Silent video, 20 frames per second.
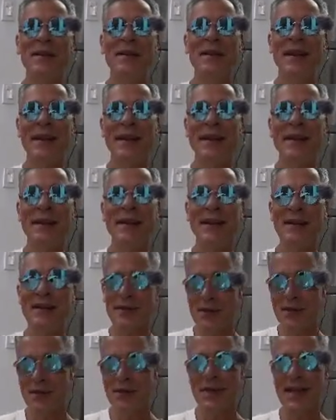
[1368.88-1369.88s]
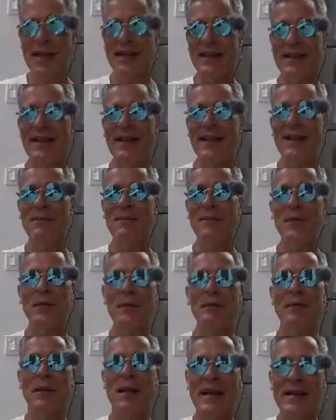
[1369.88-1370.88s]
and turn that thing up full
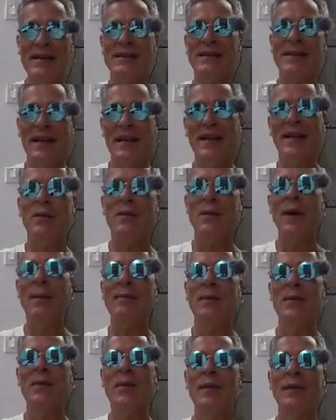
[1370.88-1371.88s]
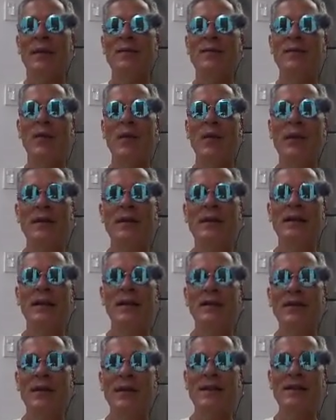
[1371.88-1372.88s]
blast, and then he'd wrap it all in foil and
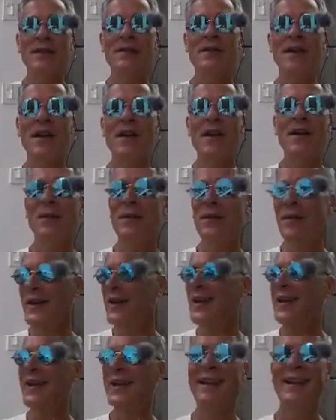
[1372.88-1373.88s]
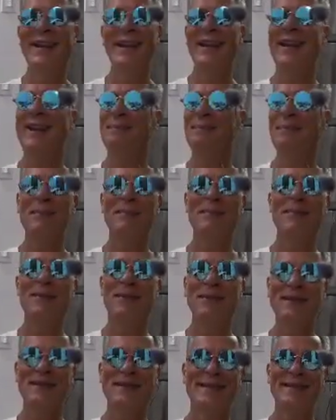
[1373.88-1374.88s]
leave it in his car, and he'd be
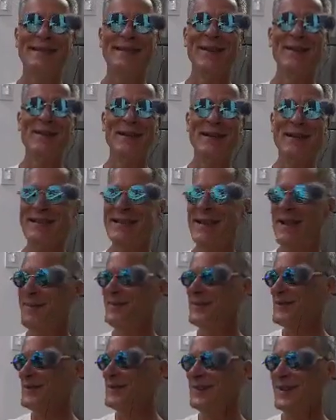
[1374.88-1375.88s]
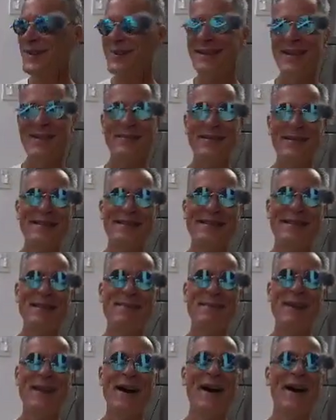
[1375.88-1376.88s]
pulling his hoagie sandwiches out. They'd be
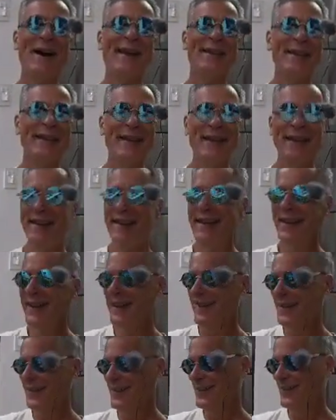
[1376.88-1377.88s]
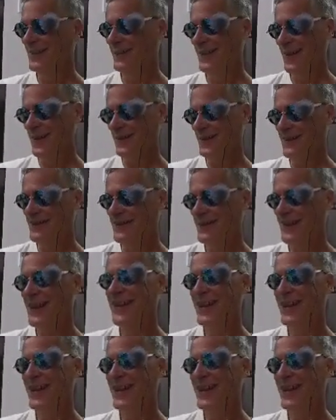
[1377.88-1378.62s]
steaming hot. That was,